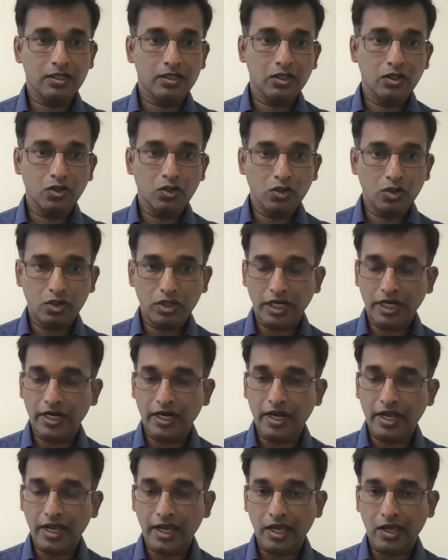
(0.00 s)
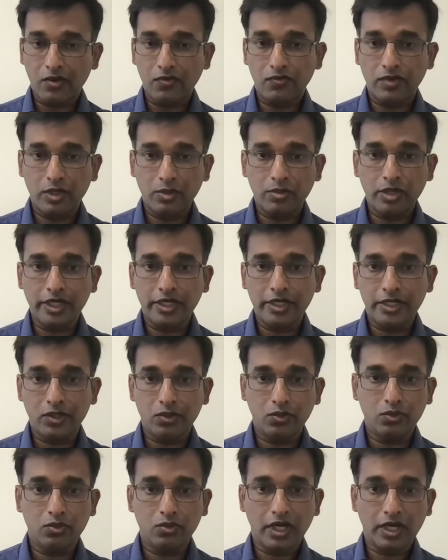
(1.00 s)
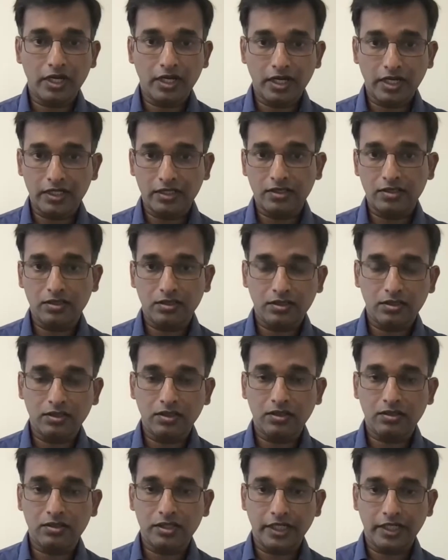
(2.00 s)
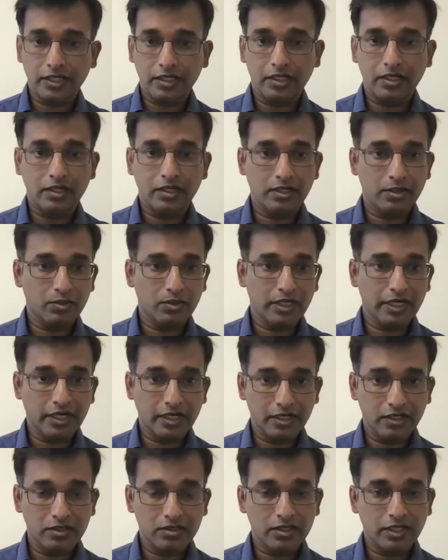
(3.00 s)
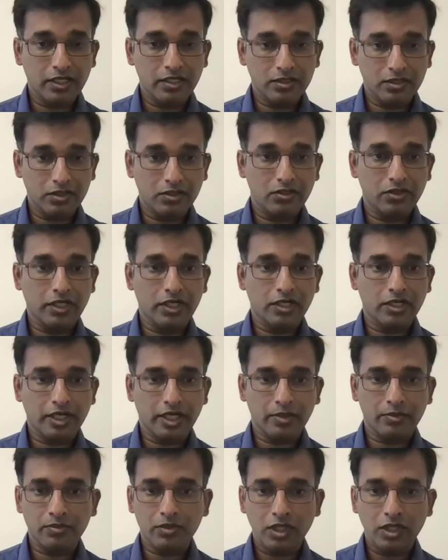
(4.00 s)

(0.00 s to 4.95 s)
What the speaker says: look and have ability to analyze this data and get insights in real time.